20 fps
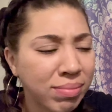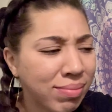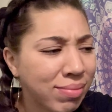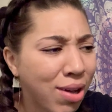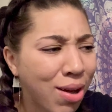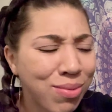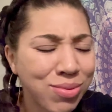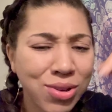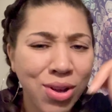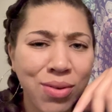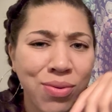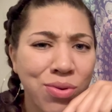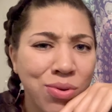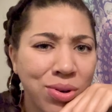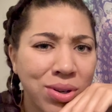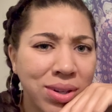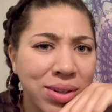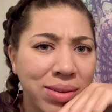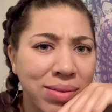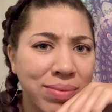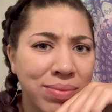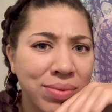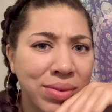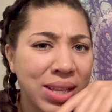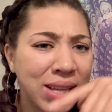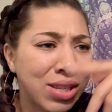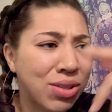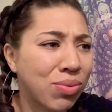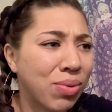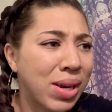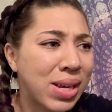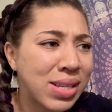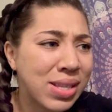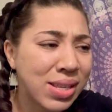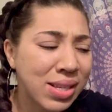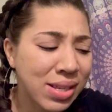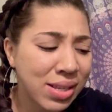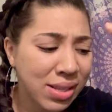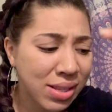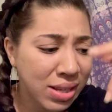I was all for it. He's
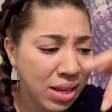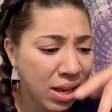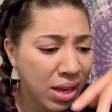racist.